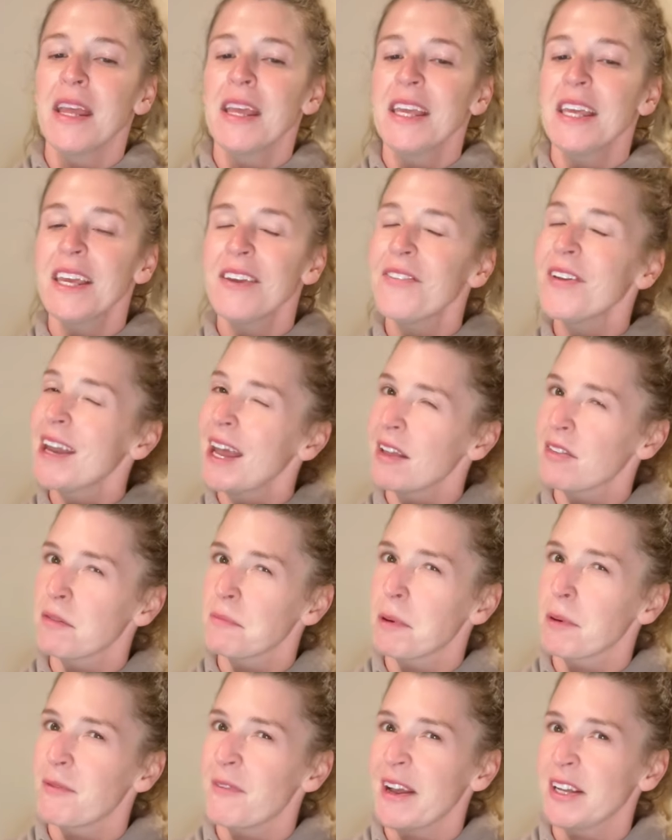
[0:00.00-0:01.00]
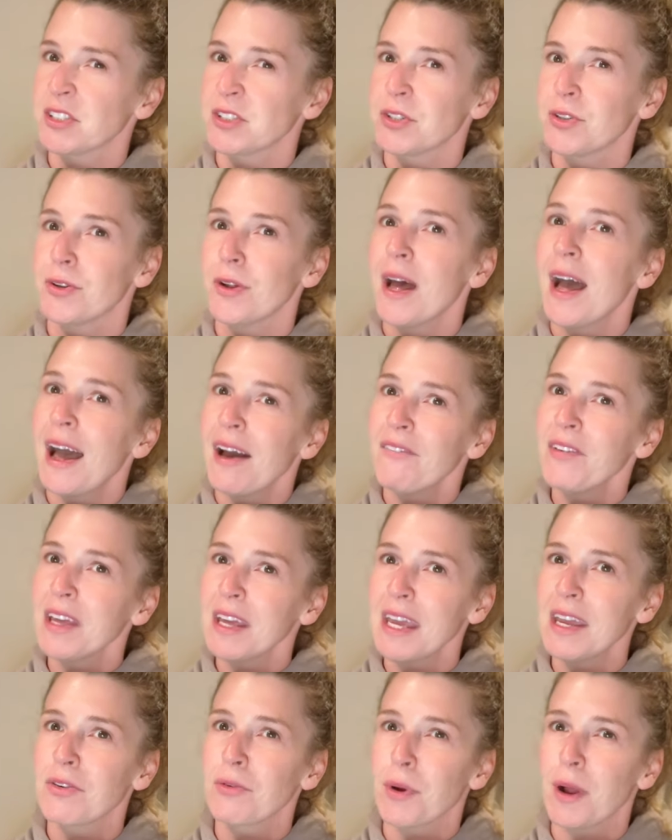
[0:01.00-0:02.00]
Even as a professional, having
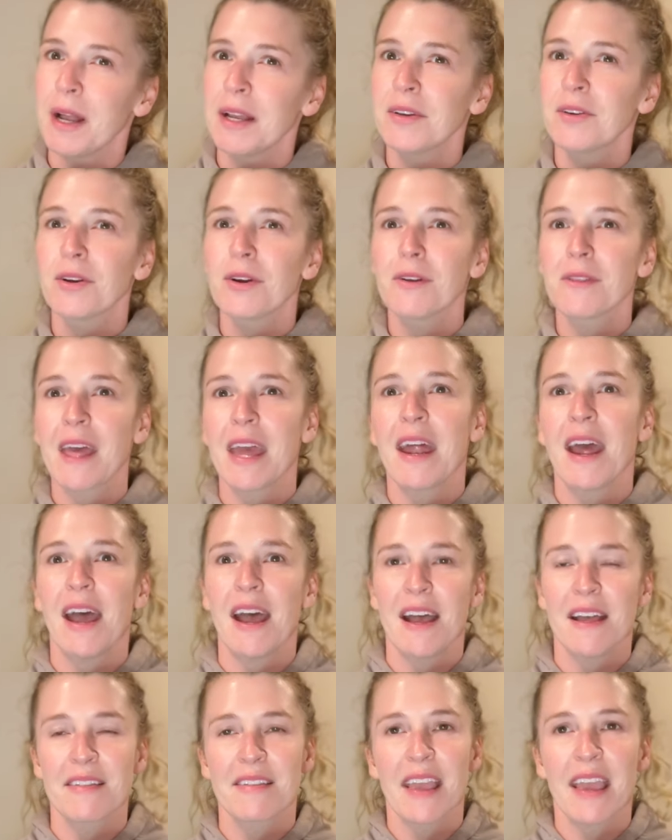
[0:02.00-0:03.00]
a grinder that has